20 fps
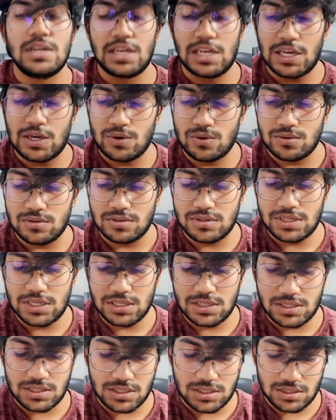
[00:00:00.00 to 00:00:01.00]
Now
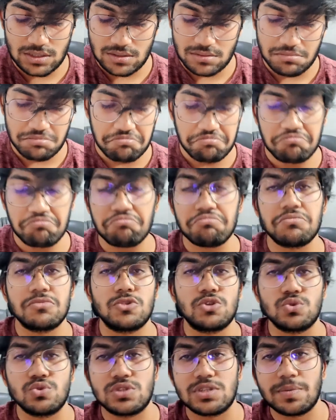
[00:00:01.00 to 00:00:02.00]
just
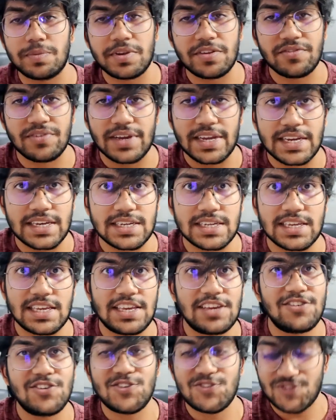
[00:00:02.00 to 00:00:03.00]
to simplify it
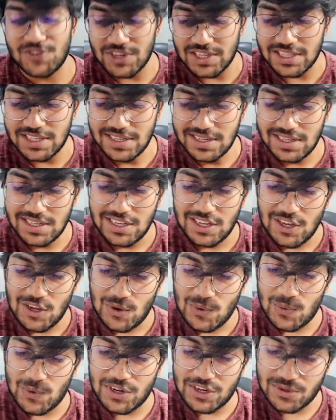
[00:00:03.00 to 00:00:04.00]
even further,
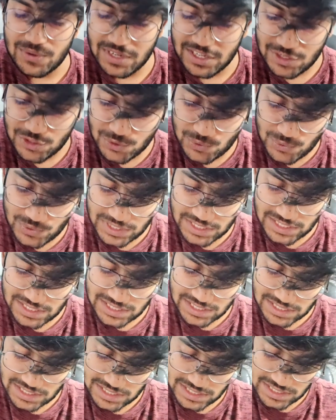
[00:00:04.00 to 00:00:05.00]
what you can do
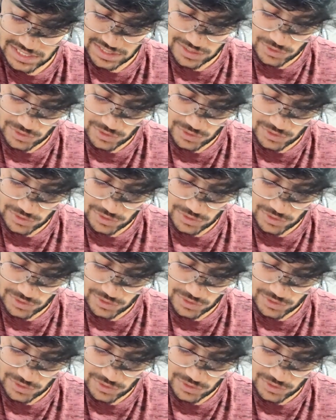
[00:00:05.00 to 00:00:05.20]
is